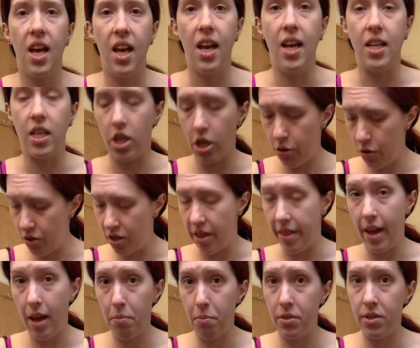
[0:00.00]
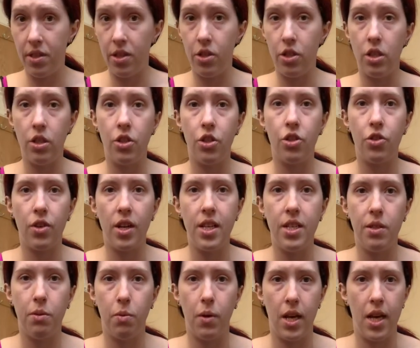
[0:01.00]
and go to that position straight
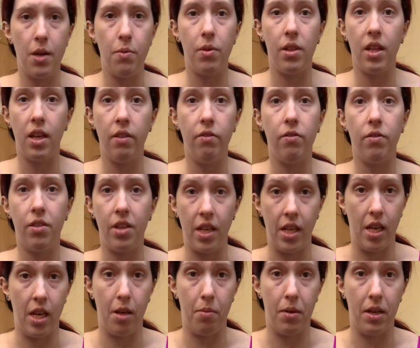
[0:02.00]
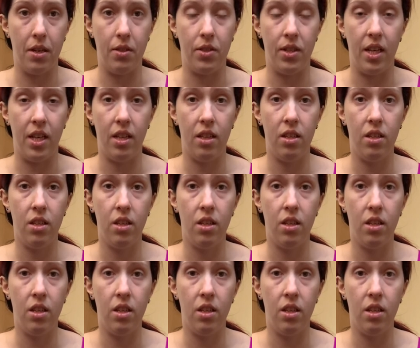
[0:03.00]
away without thinking about it.